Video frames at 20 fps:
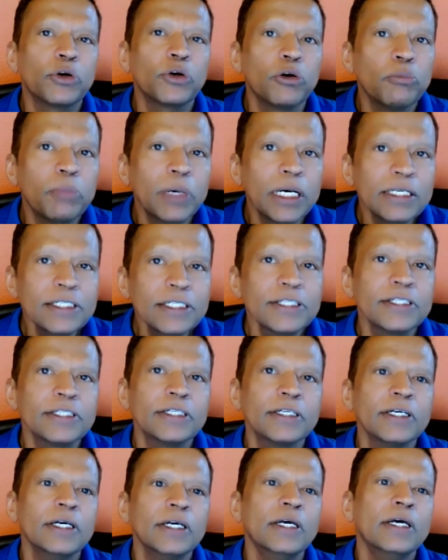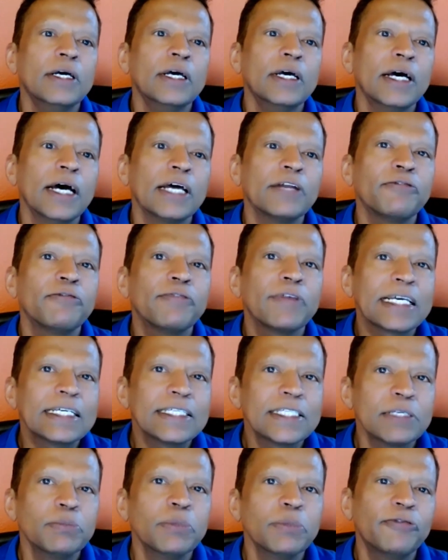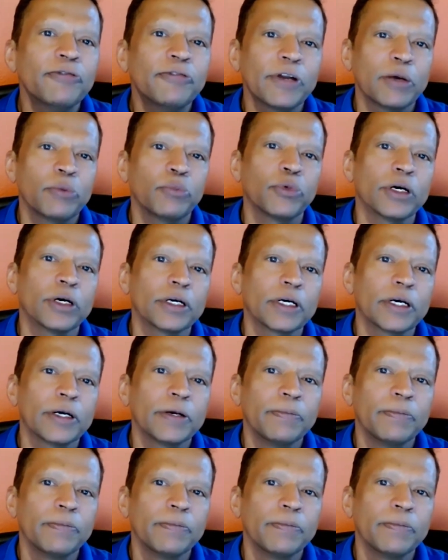robust and flexible framework.